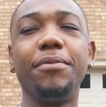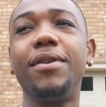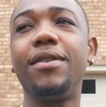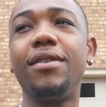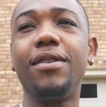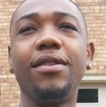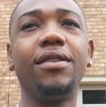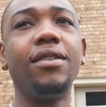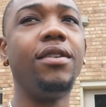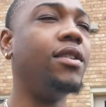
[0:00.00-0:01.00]
But uh,
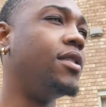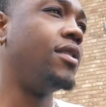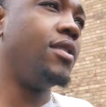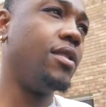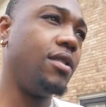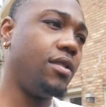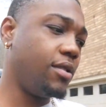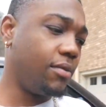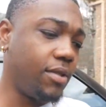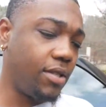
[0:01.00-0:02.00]
yeah,
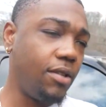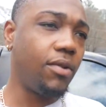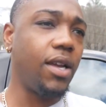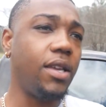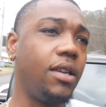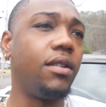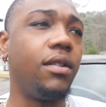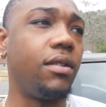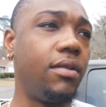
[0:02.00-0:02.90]
I'm gonna see you when I get there.